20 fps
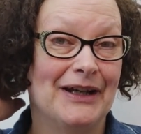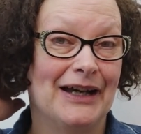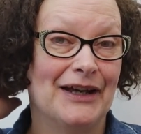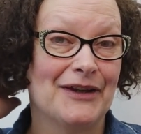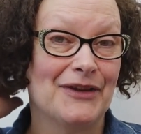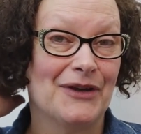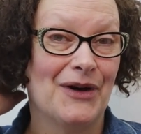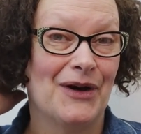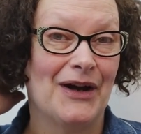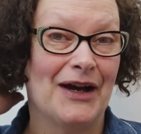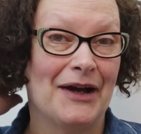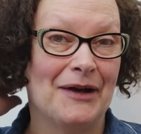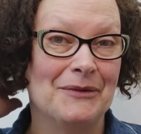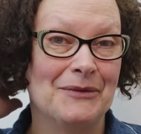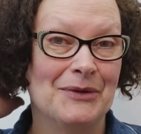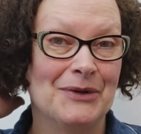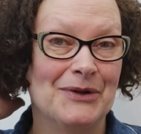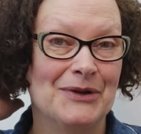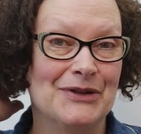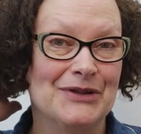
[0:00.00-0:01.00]
thought I
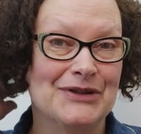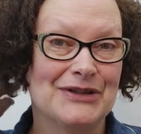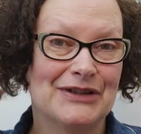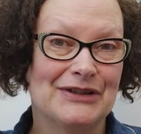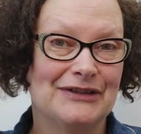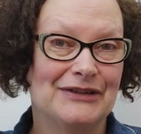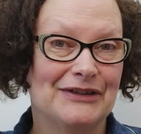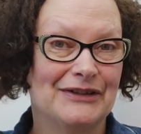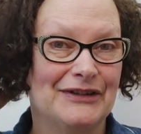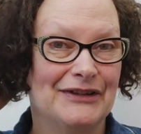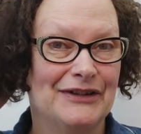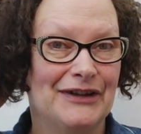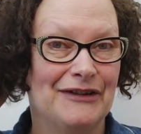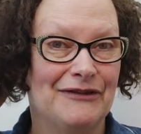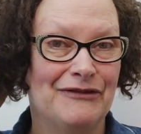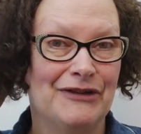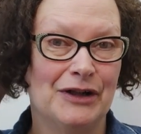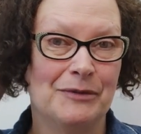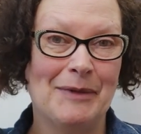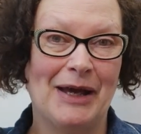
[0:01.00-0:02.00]
would
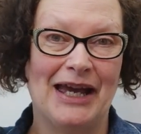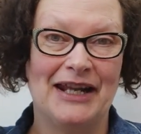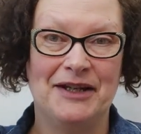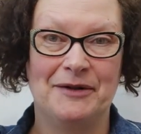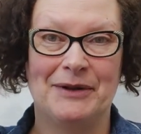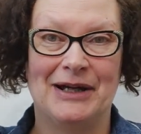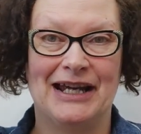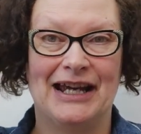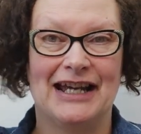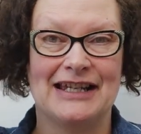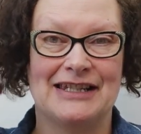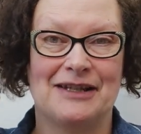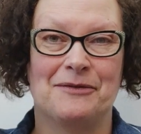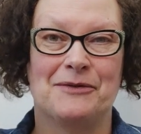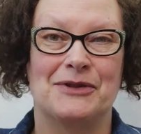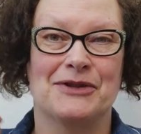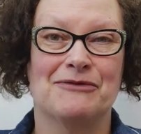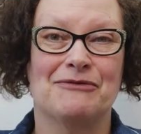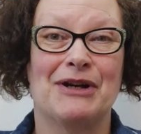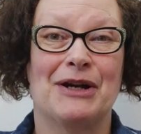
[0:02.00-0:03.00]
film it anyway as it
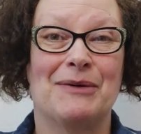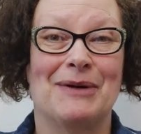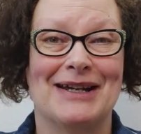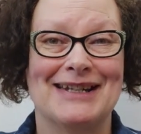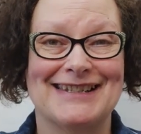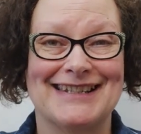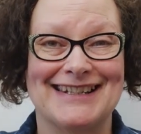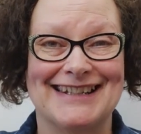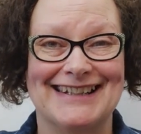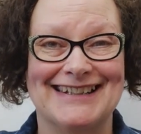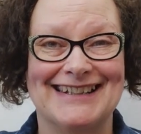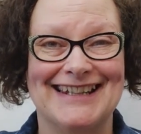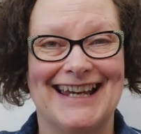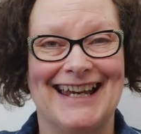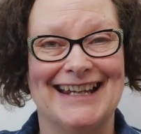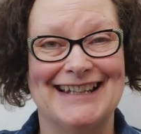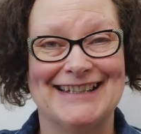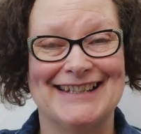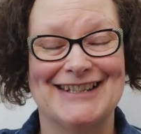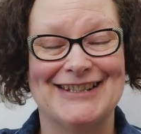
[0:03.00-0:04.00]
was requested
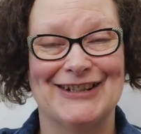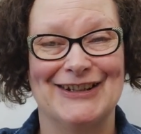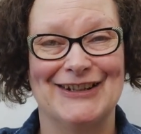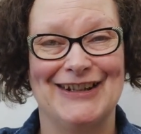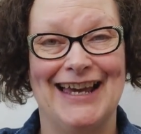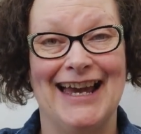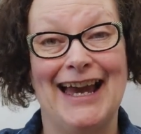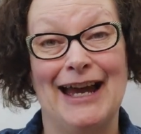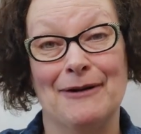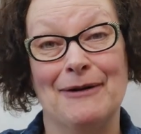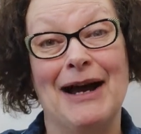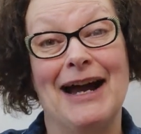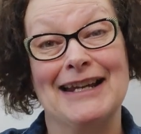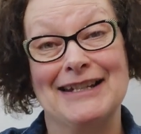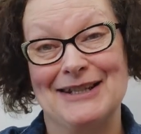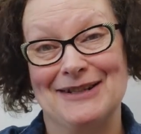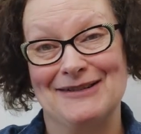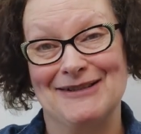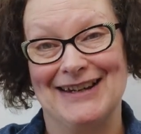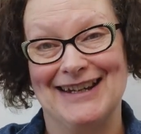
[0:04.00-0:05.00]
and show you how I
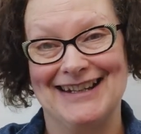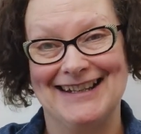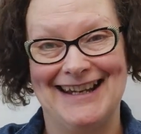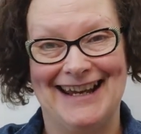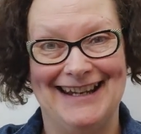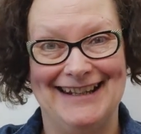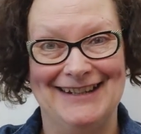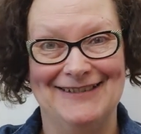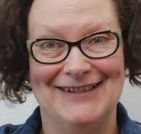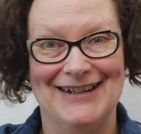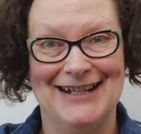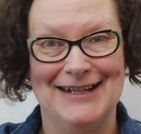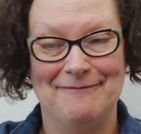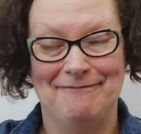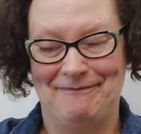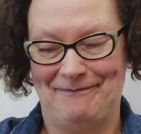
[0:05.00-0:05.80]
do it anyway.